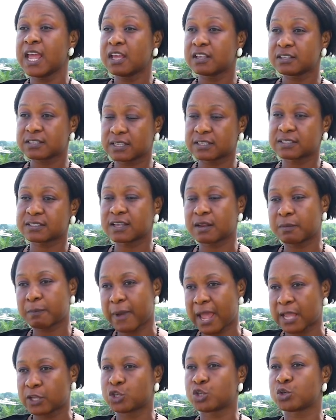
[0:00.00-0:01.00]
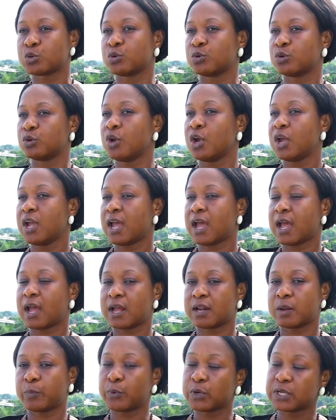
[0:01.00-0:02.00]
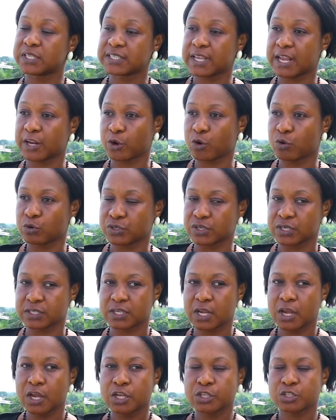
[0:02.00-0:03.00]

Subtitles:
sits in Banjul, the police headquarters.